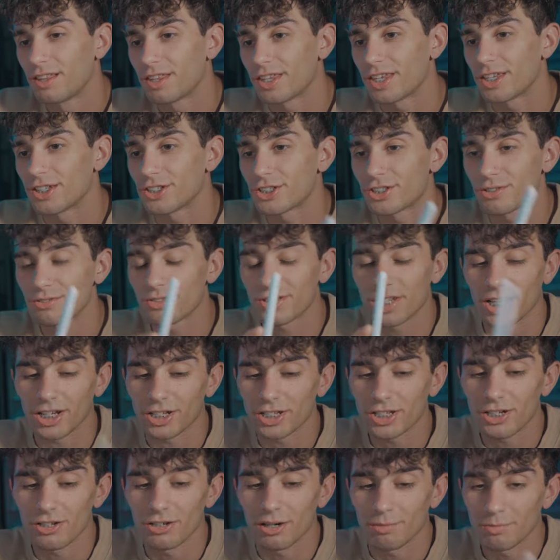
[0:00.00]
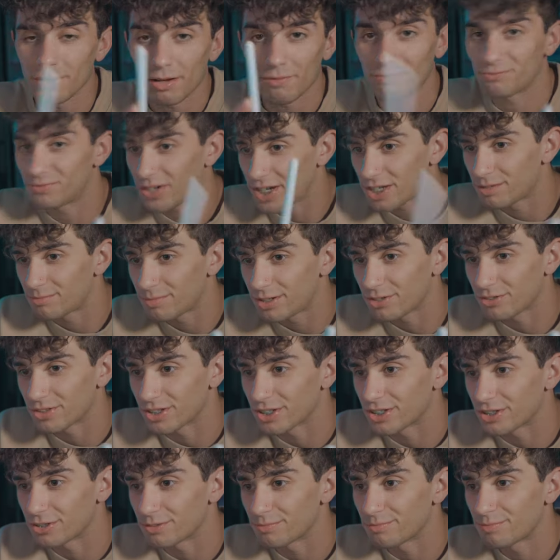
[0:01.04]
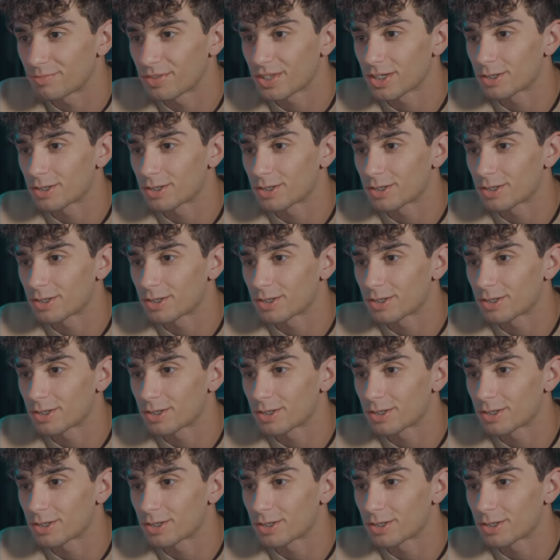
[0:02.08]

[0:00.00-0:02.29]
And she was like, no, I'm not fucking marrying him.